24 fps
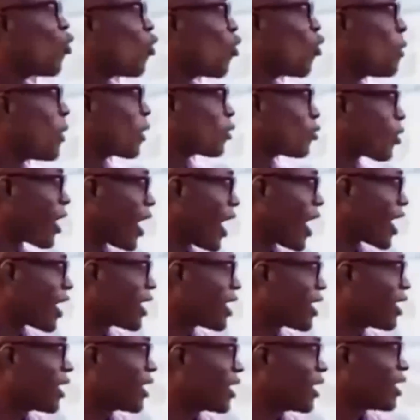won't better.
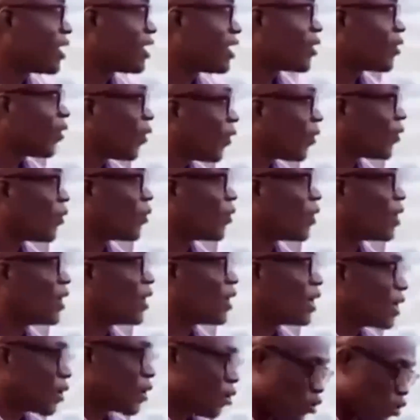Oh,
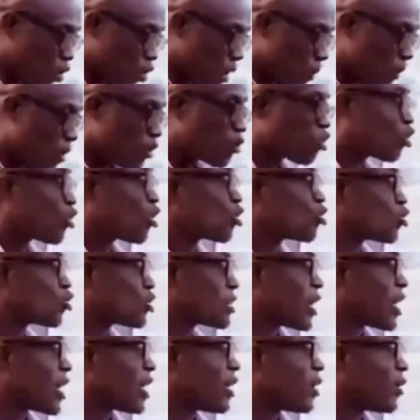you bet trust to
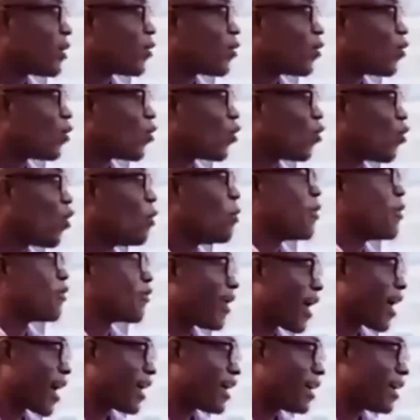say 1
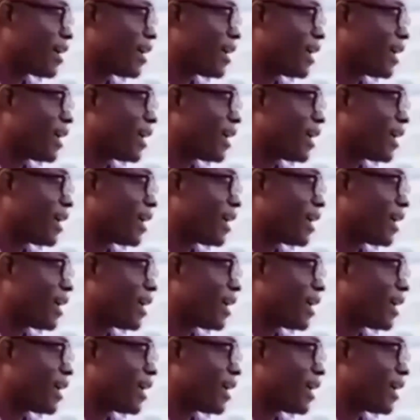5.